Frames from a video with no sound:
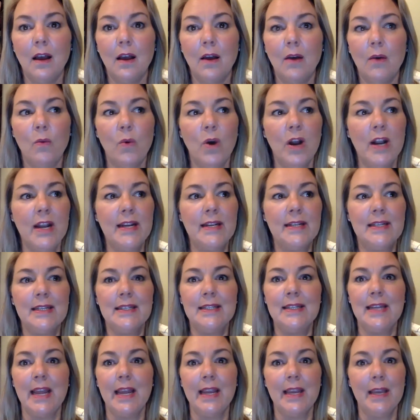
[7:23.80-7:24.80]
wanting to
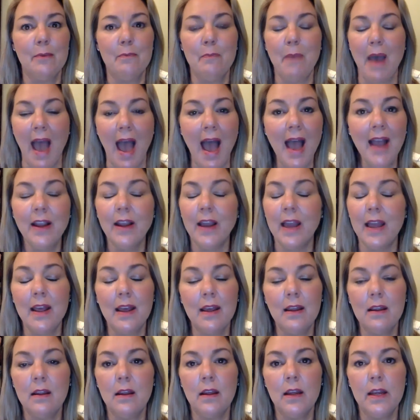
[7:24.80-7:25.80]
take it back.
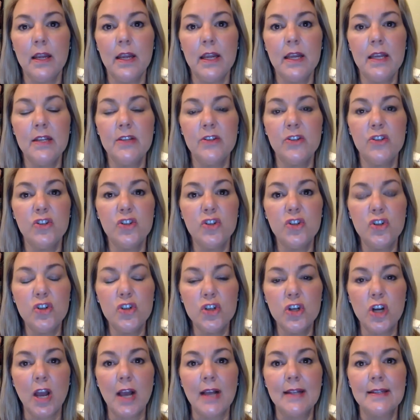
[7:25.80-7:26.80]
He's
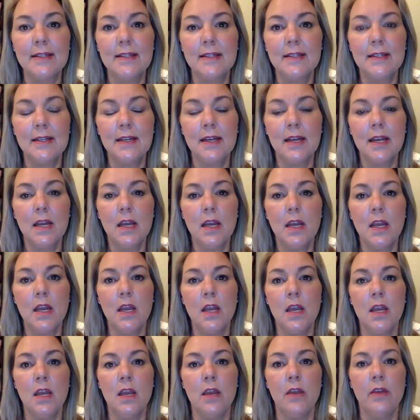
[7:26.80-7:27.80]
just
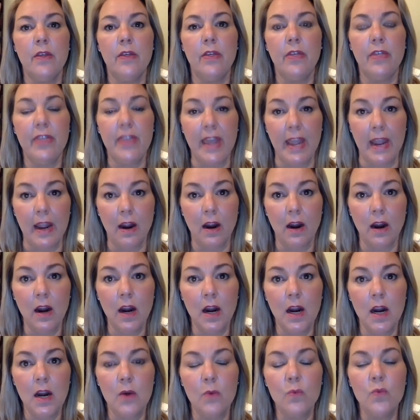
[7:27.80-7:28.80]

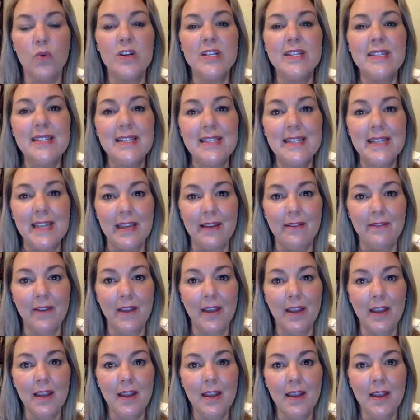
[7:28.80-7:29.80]
there
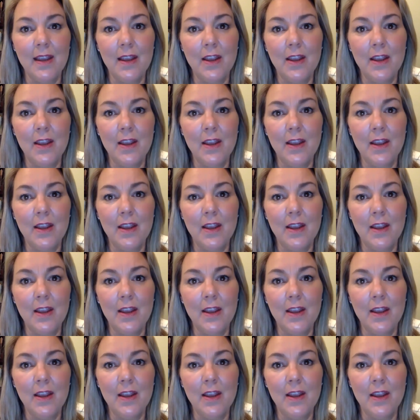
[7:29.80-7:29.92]
receiving